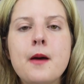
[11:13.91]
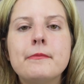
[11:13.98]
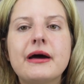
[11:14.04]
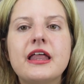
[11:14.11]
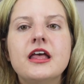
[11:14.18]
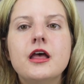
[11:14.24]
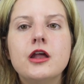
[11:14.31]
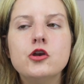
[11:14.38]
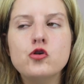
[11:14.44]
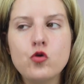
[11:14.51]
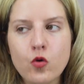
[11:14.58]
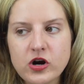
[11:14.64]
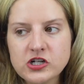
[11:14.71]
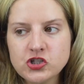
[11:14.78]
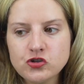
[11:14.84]
but
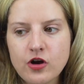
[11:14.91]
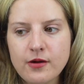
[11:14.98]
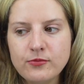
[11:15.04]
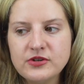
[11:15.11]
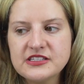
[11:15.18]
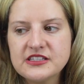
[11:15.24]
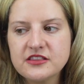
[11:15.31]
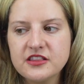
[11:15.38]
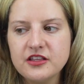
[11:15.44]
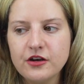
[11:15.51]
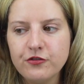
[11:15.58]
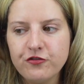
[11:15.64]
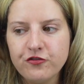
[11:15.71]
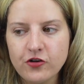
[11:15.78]
Nordstrom was the